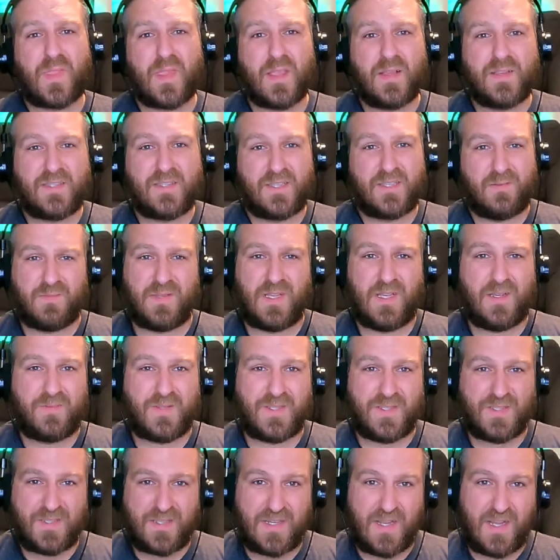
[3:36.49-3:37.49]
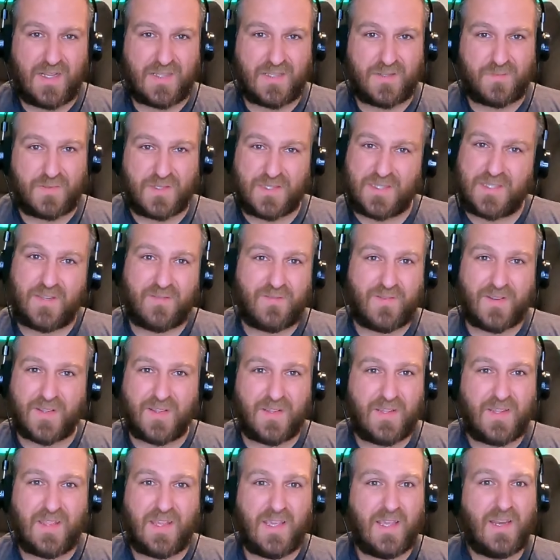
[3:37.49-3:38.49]
sometimes it's not
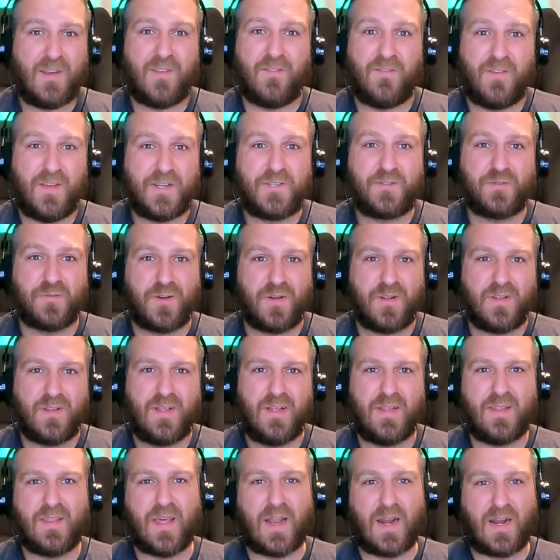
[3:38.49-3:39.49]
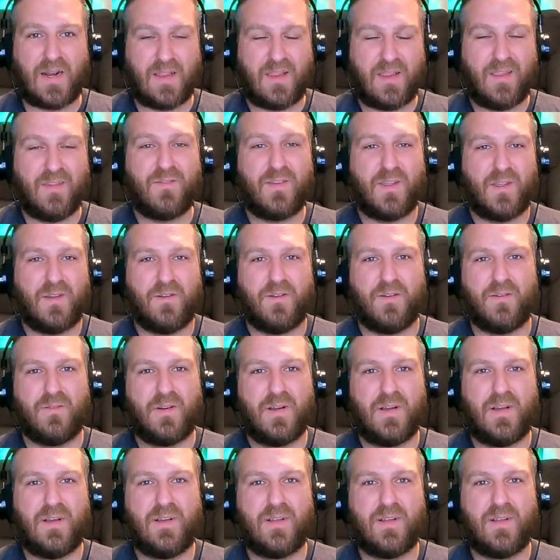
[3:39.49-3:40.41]
specifically the individual that'll give you